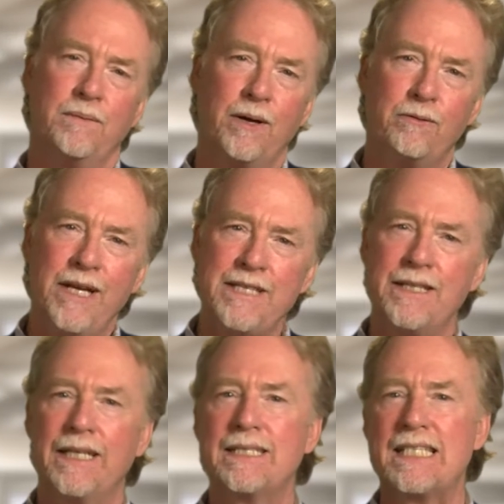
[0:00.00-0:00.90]
My
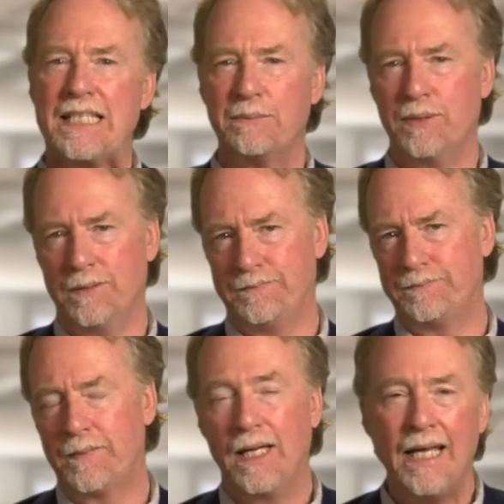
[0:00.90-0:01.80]
reasoning is simple.
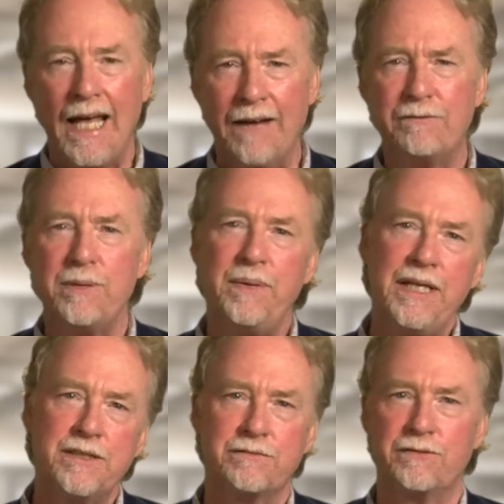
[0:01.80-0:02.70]
Every
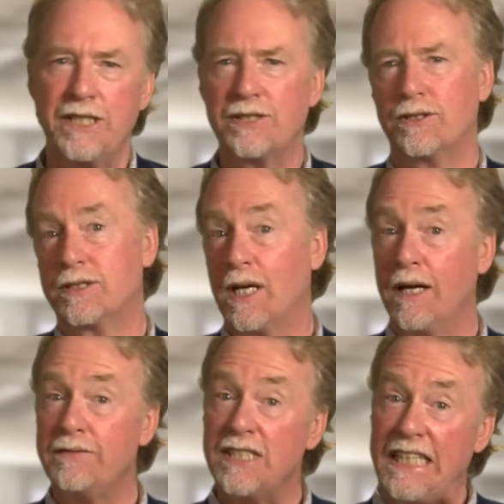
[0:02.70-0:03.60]
piece of research
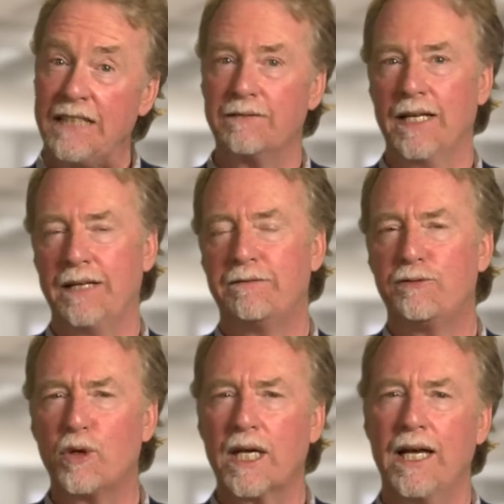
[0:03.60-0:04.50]
I've seen of late
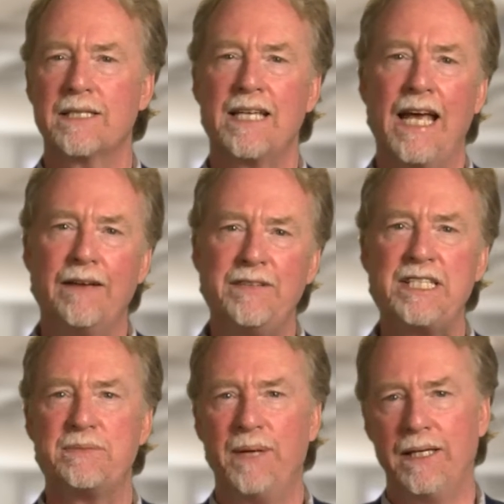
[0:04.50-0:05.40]
forecasts heavy
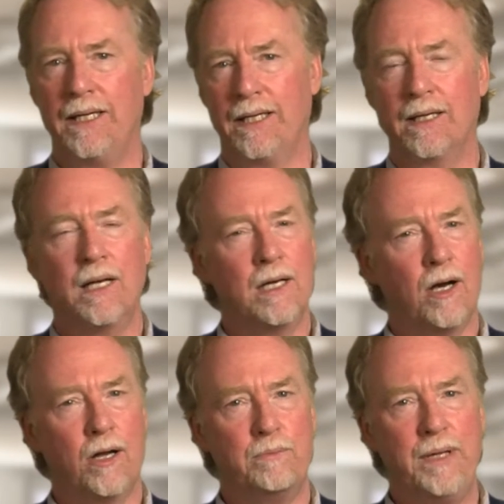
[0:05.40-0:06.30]
spending
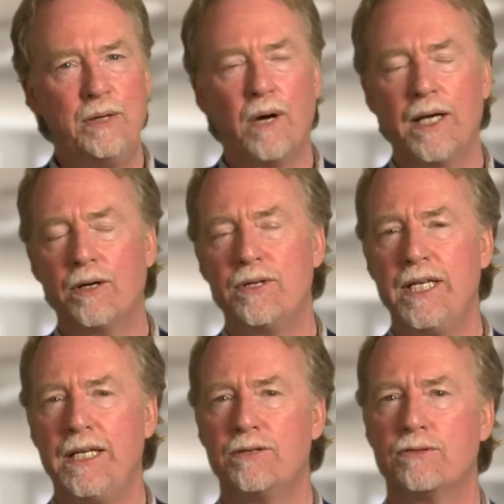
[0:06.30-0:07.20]
on
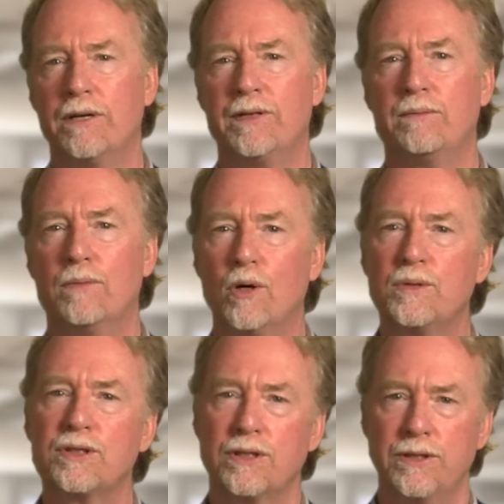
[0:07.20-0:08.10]
BYOD-driven
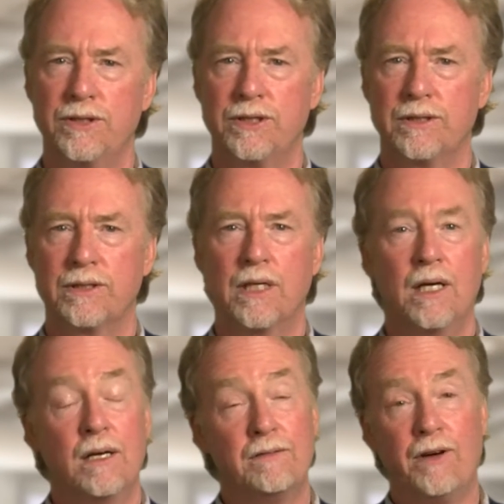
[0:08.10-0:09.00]
mobile solutions,
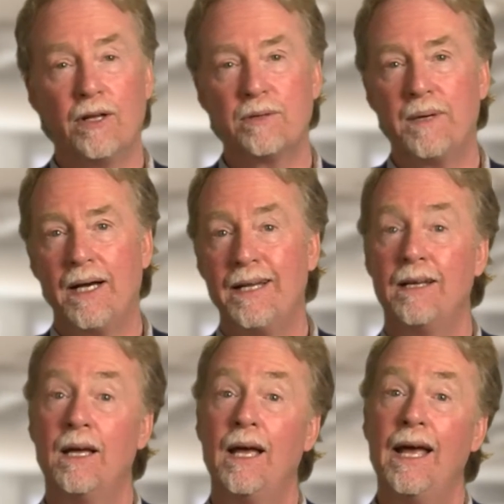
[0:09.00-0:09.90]
followed
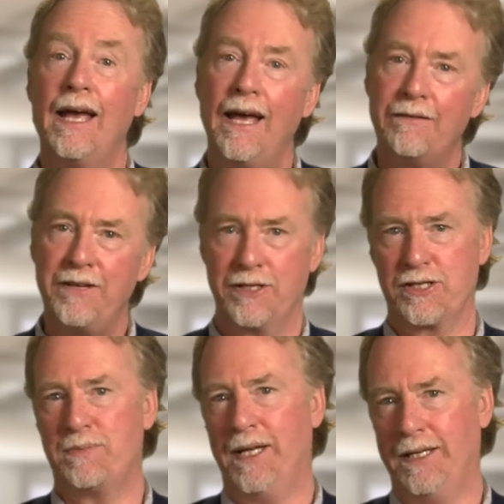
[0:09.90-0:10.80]
by
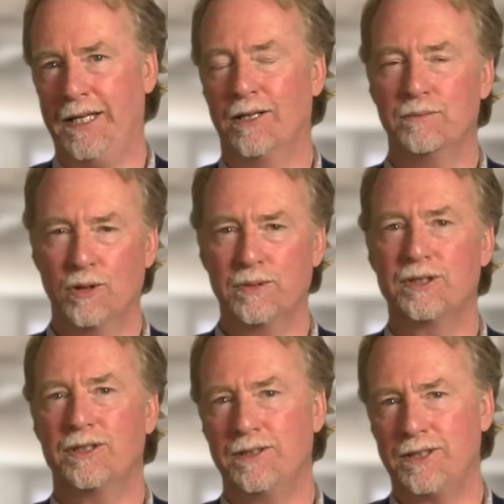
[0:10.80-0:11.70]
heavier spending on mobile
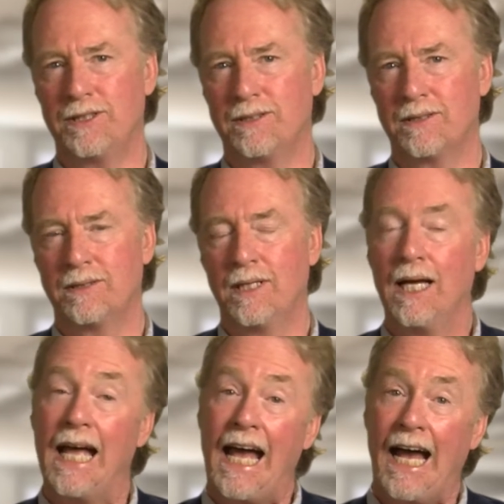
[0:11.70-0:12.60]
solutions.
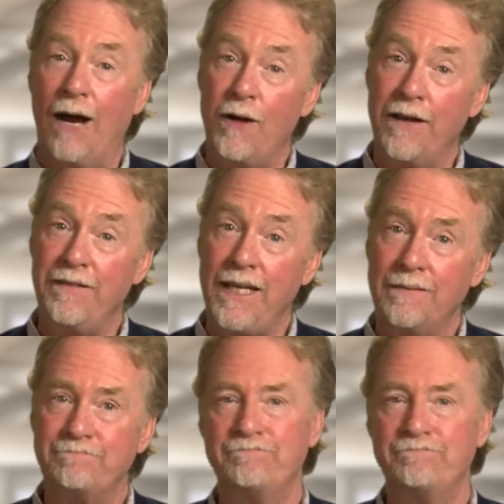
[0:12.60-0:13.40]
How heavy?